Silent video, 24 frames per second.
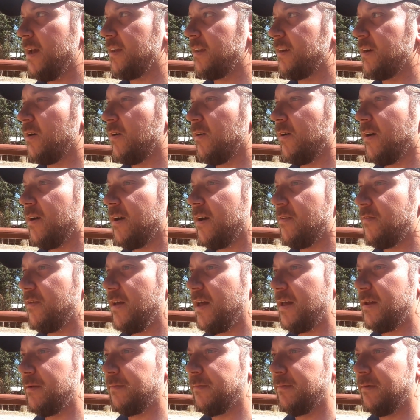You know, I've
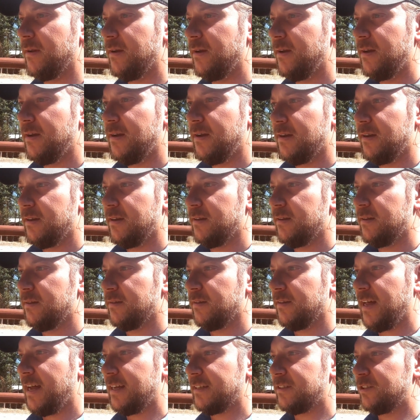had
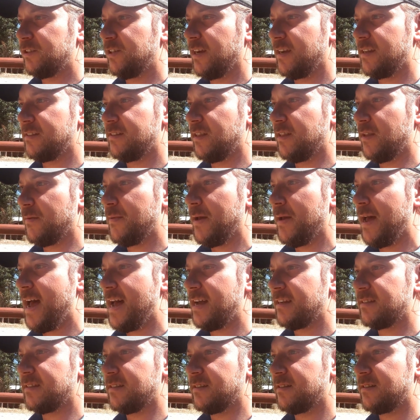lots of chickens in the
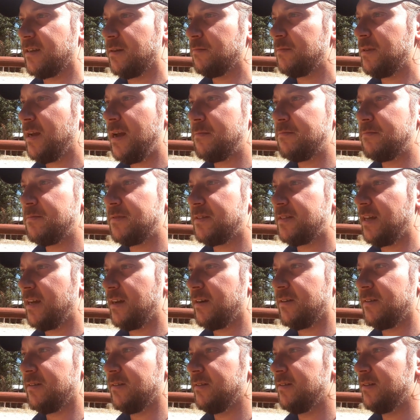past, and sometimes
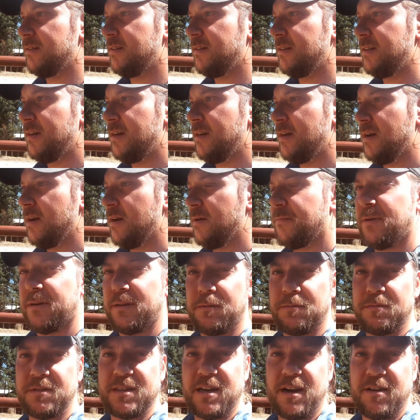they'll put
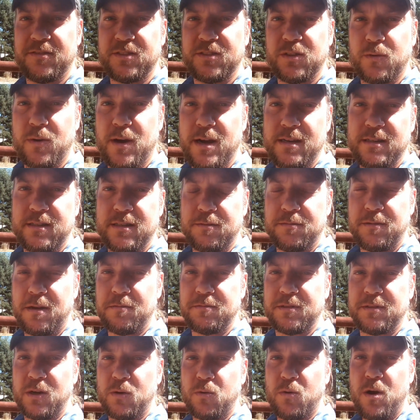themselves away, and
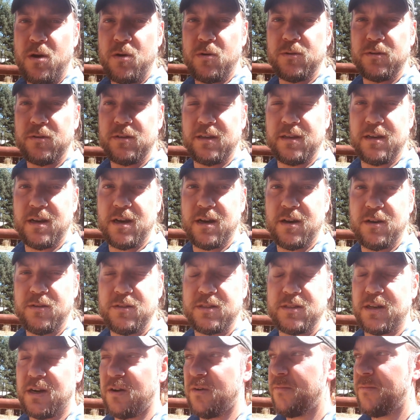sometimes they won't. You know,
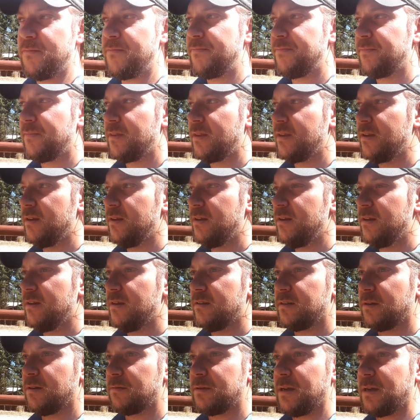so
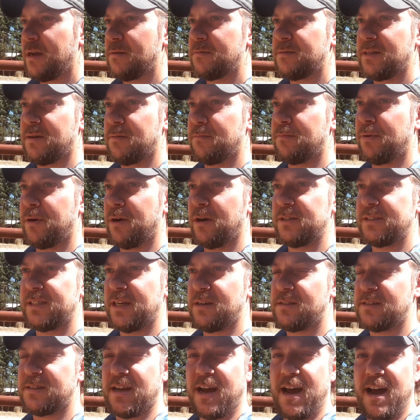sometimes they'll perch
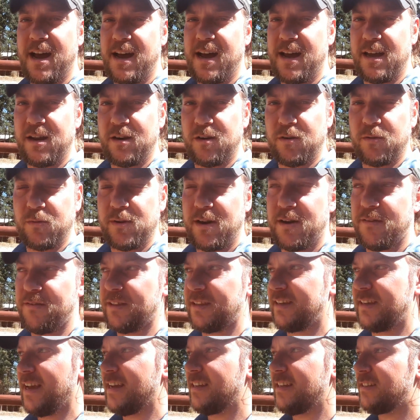outside or whatever the
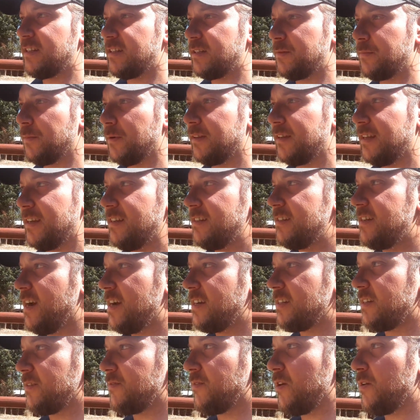case is. But these
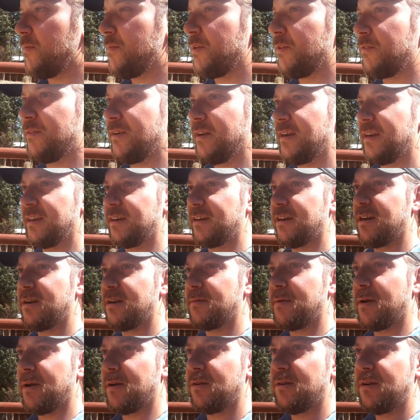guys have all been really good
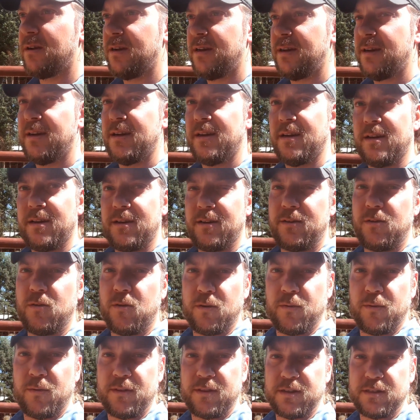about
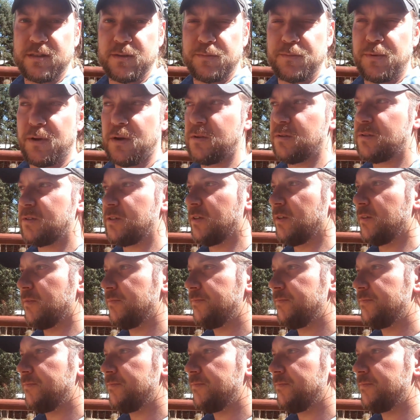going where they're supposed to.